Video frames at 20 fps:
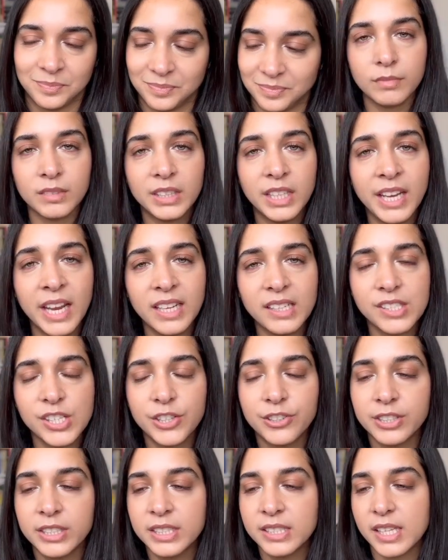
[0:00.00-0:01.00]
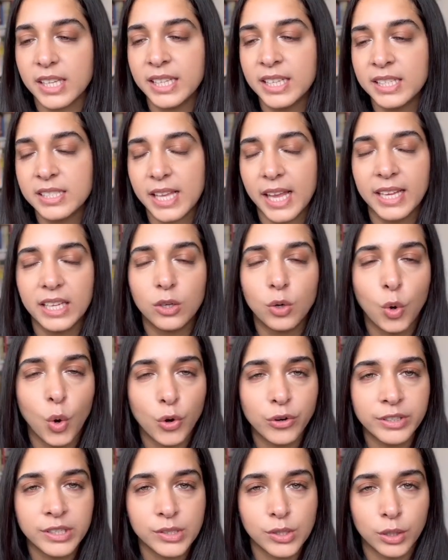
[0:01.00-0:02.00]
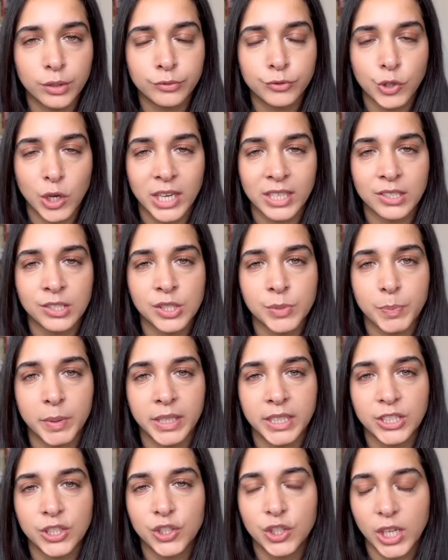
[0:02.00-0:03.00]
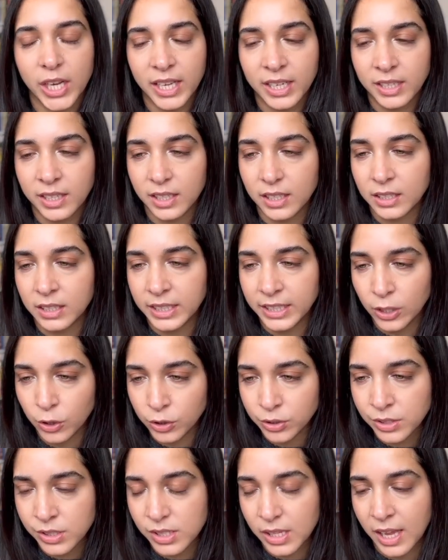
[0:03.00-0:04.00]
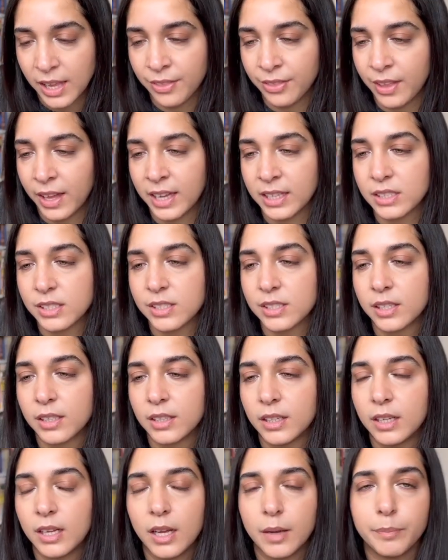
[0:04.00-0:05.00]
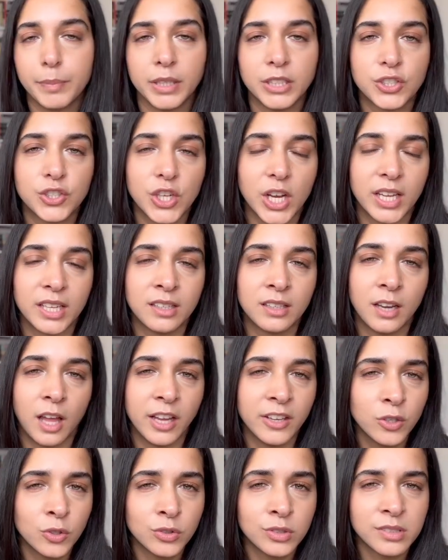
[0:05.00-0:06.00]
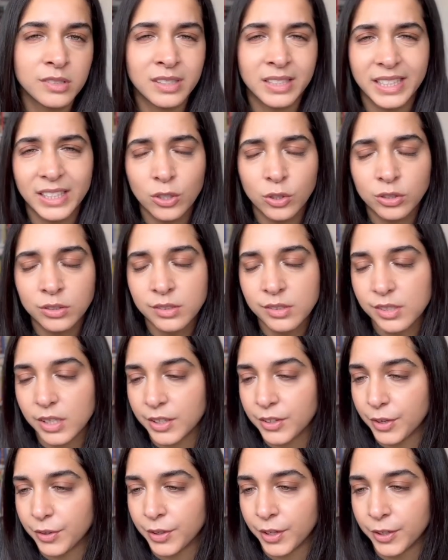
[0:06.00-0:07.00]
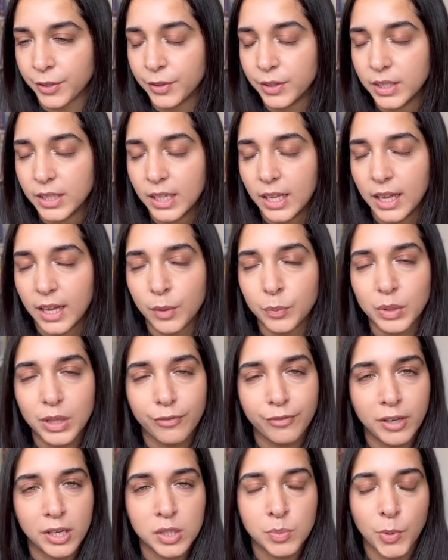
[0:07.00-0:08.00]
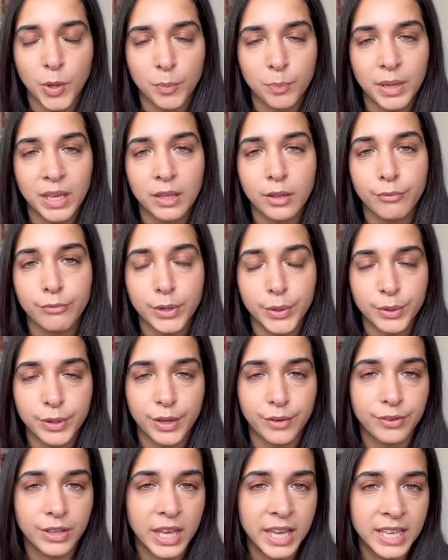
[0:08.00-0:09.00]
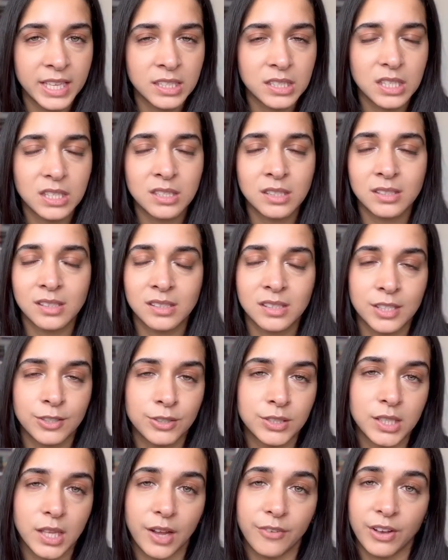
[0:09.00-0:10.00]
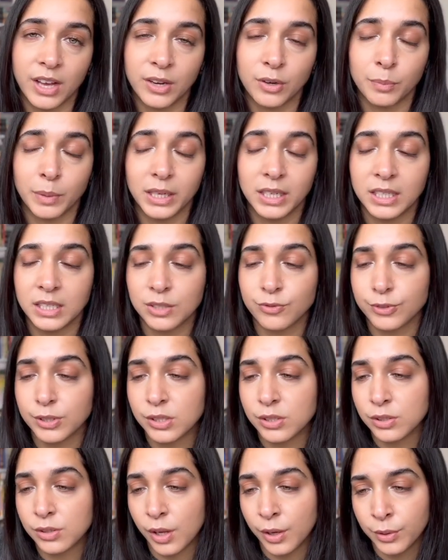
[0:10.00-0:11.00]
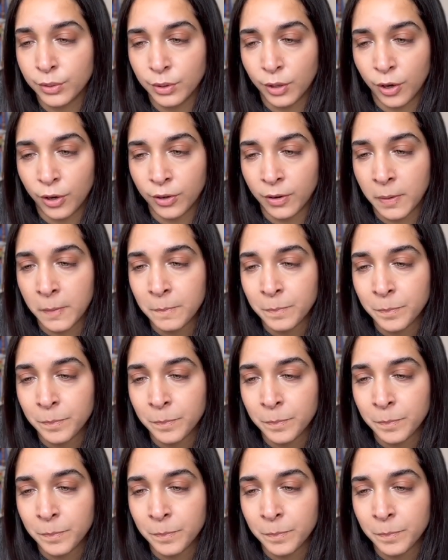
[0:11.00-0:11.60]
The next series is A Chorus of Dragons by Jen Lyons, and that by Jen Lyons, I don't know, with the first book being The Ruin of Kings. This is a series that I've had on my list for so long,